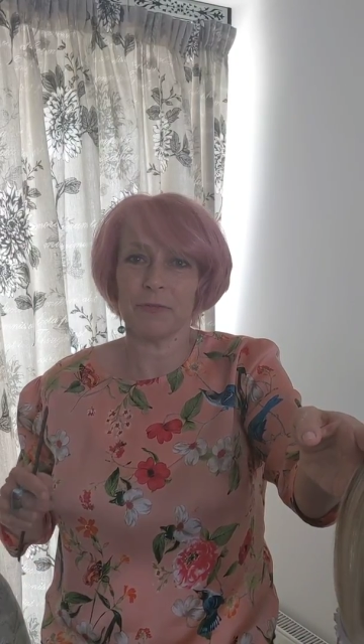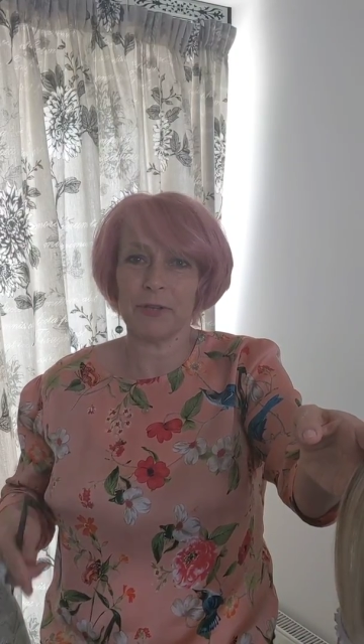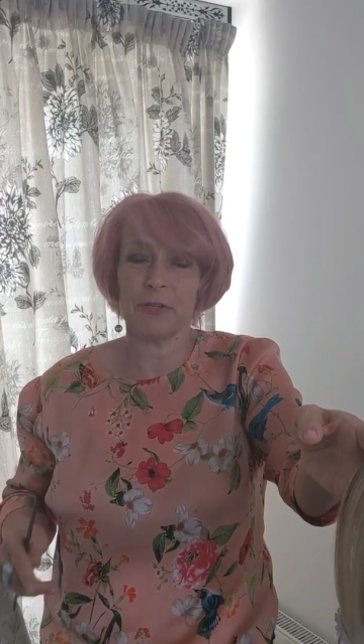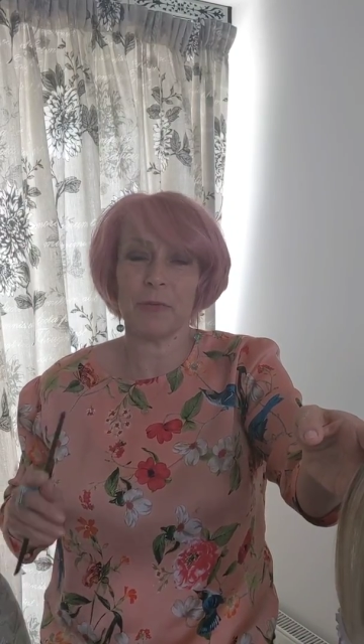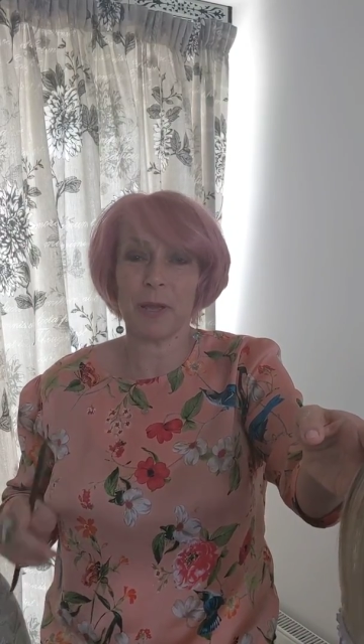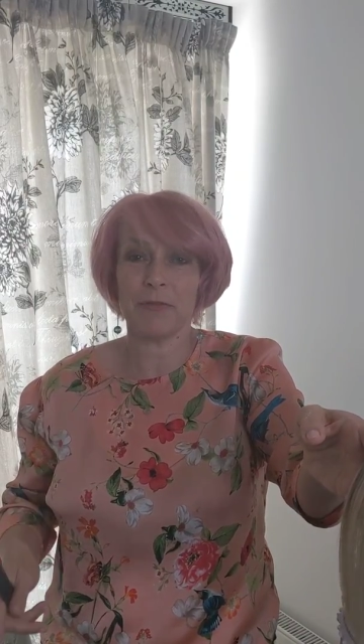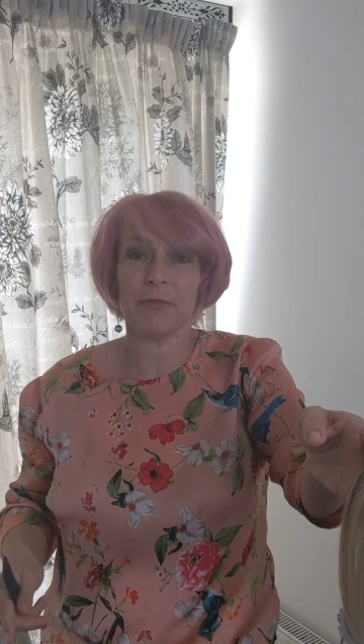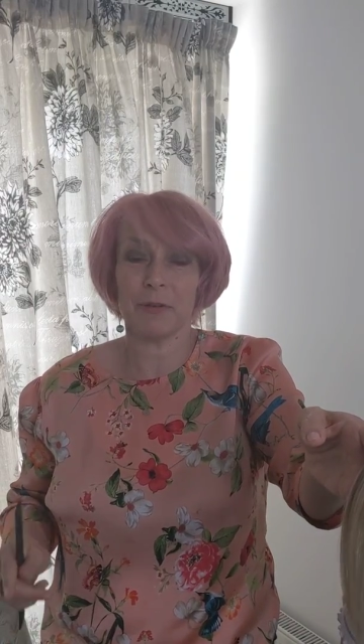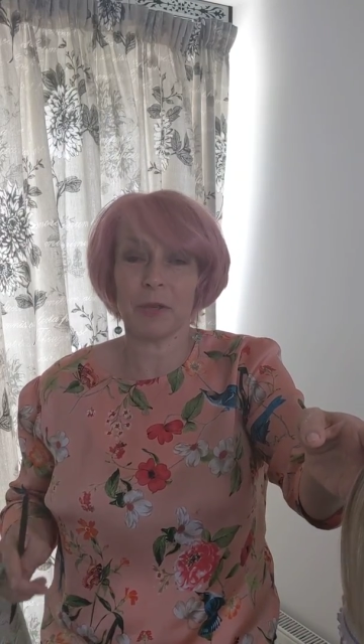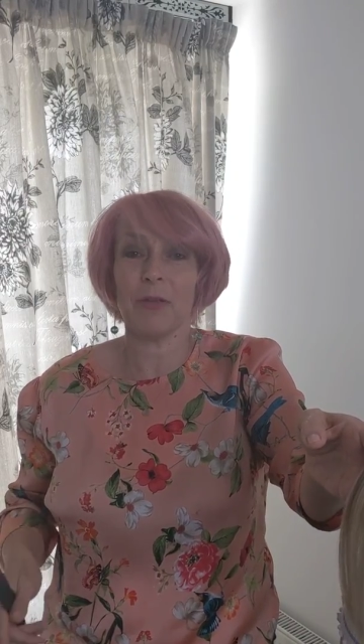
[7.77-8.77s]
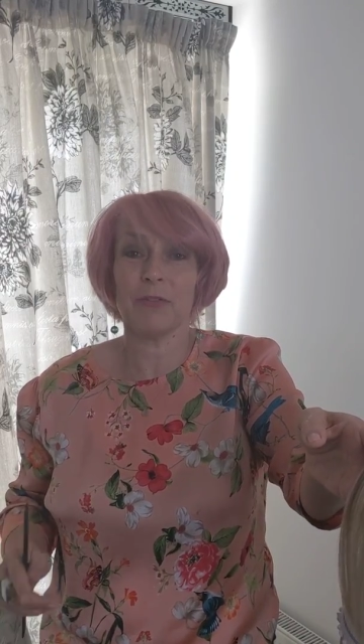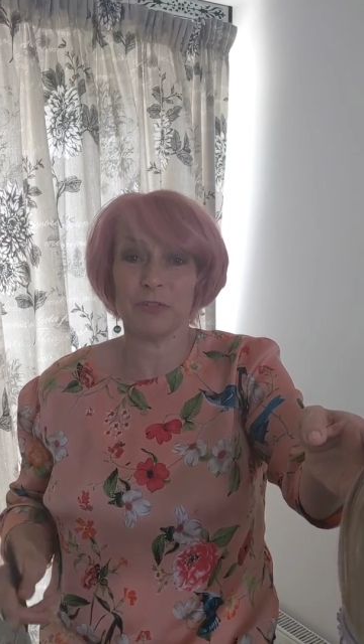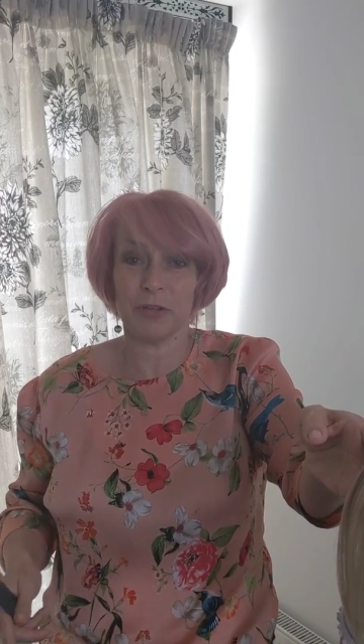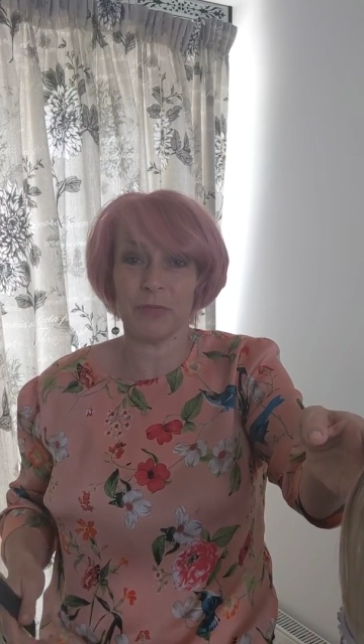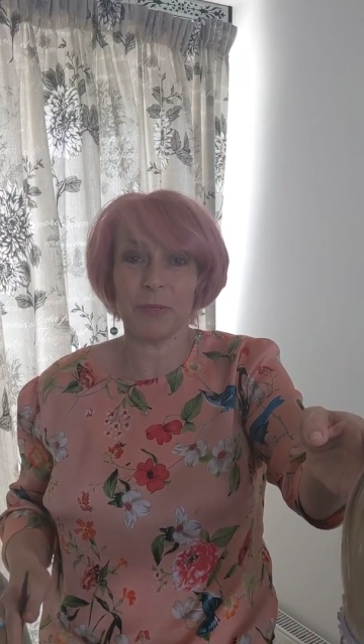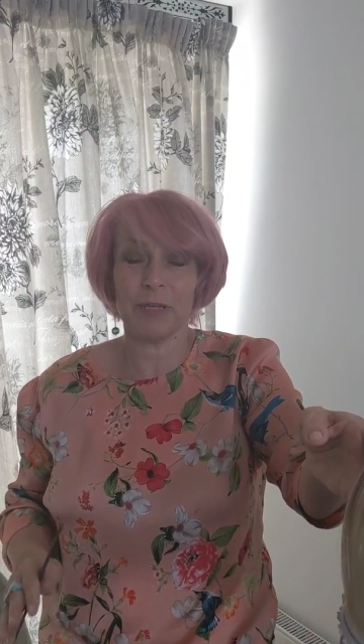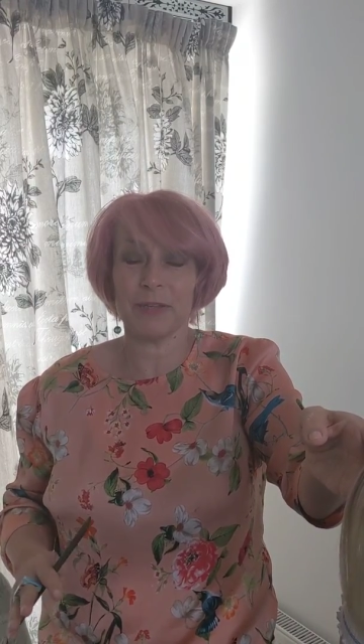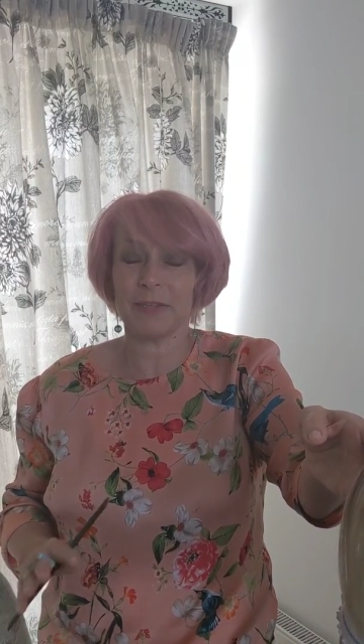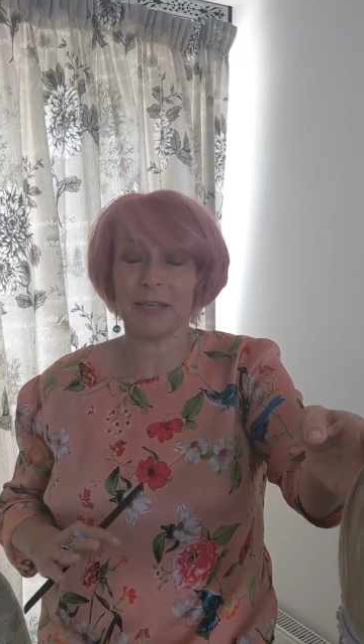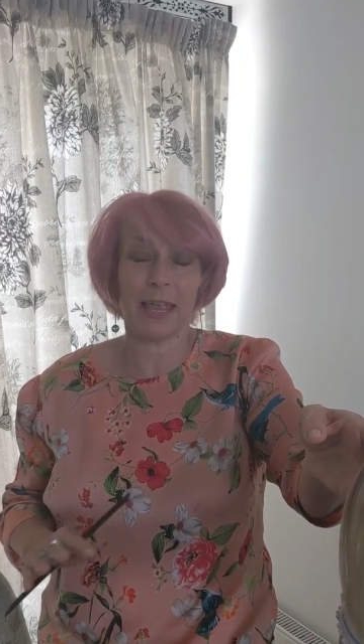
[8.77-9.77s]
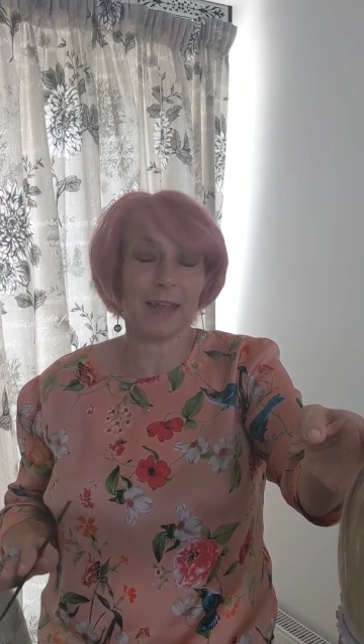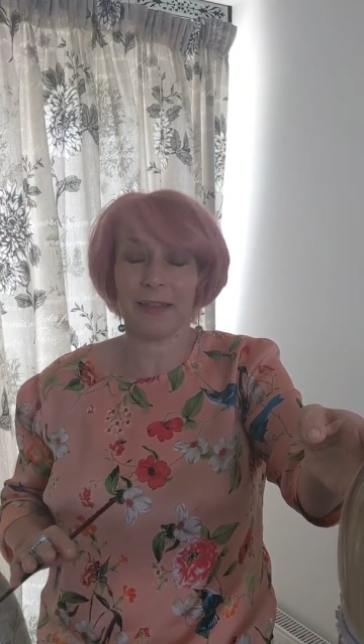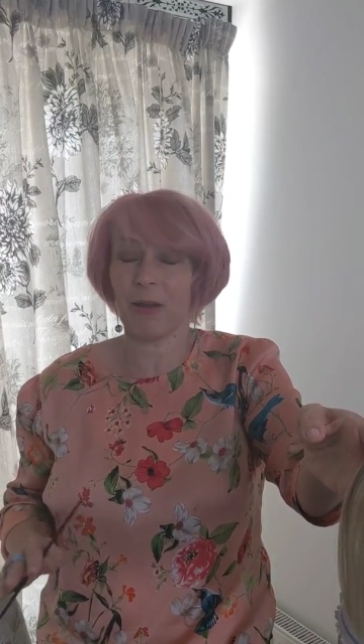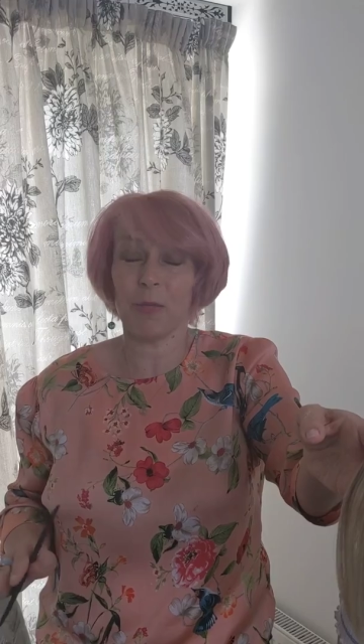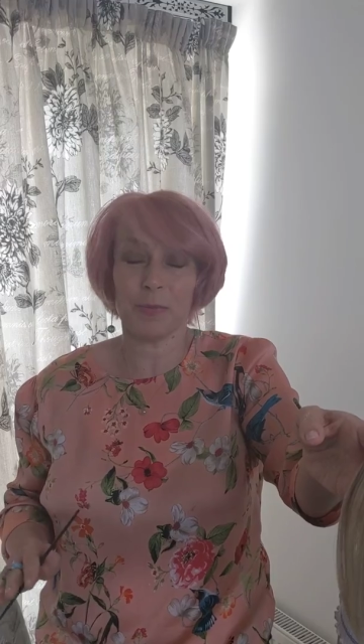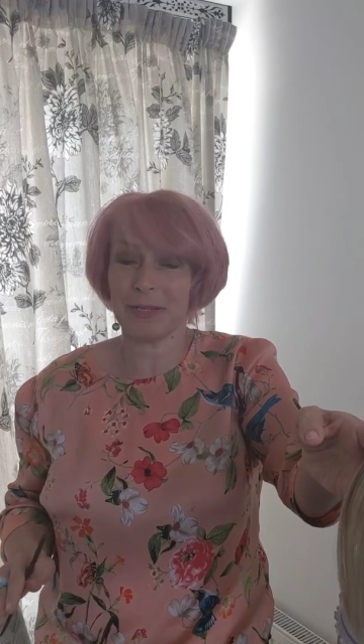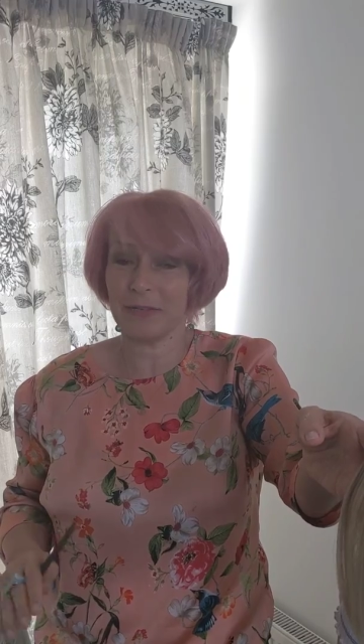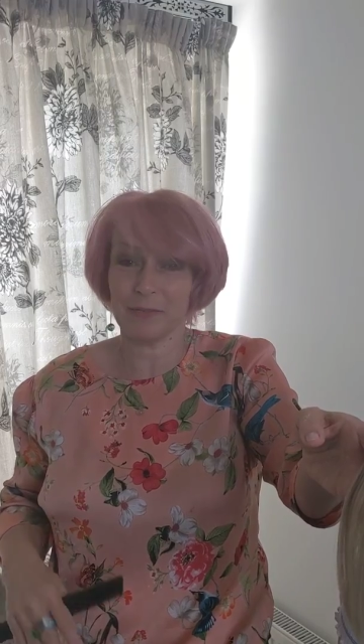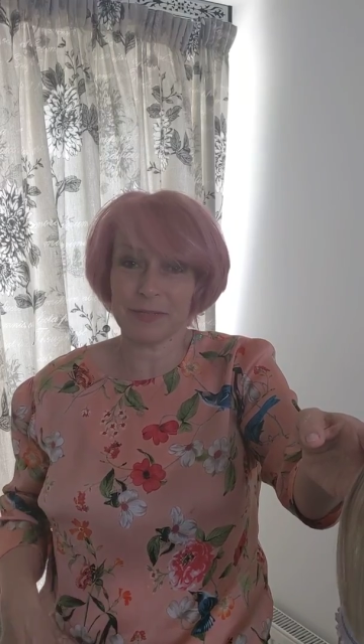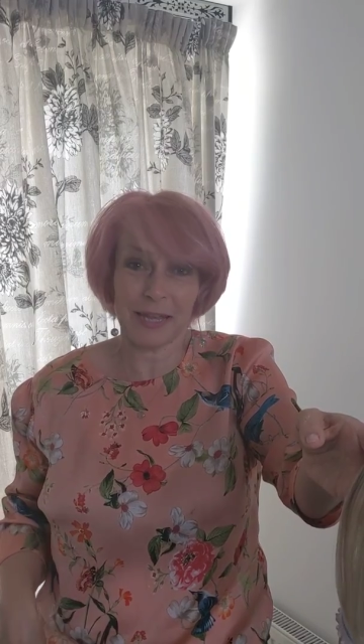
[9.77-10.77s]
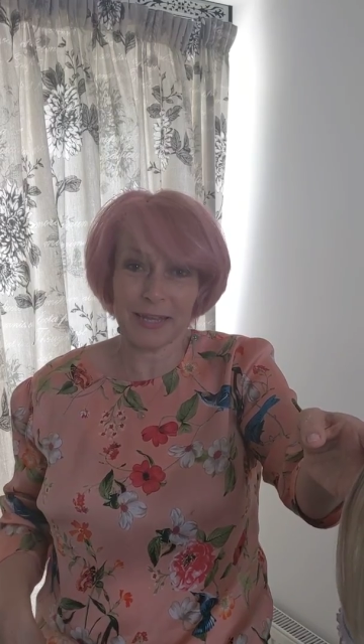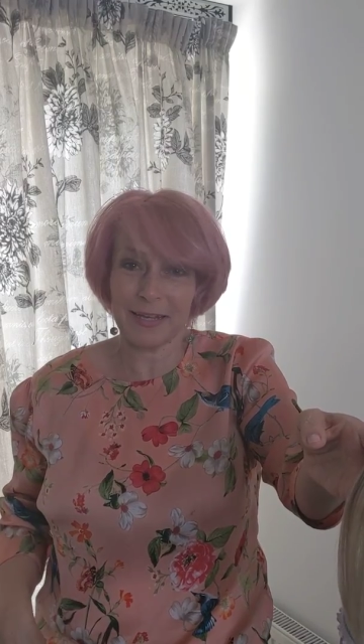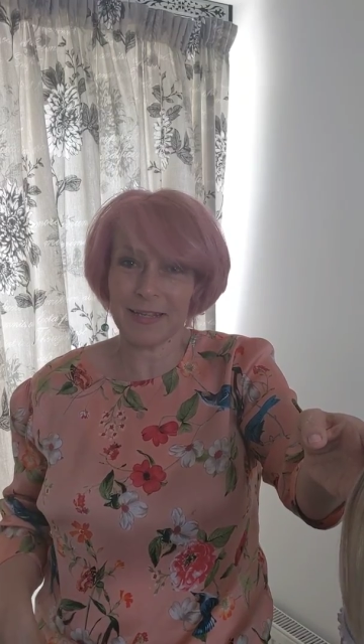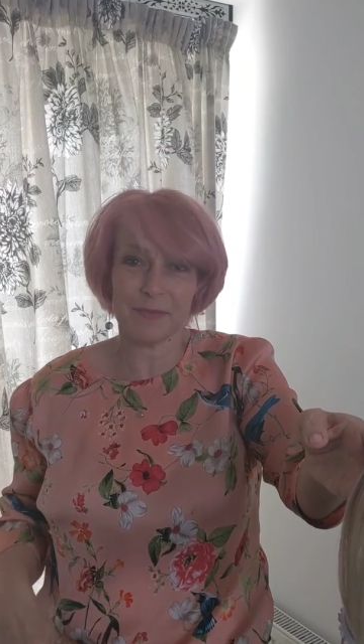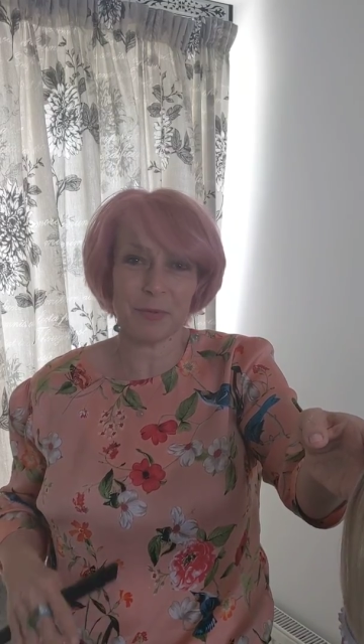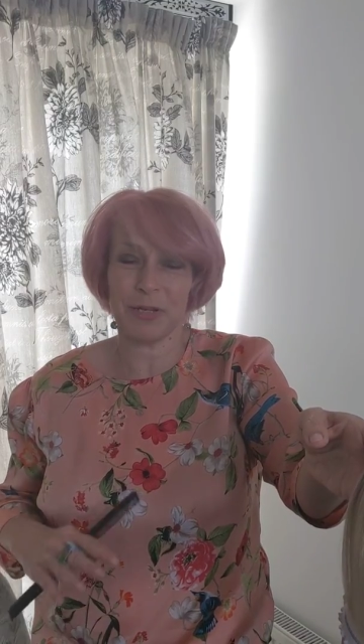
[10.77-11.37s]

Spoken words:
video I'm going to do, because again I can't believe I'm saying this,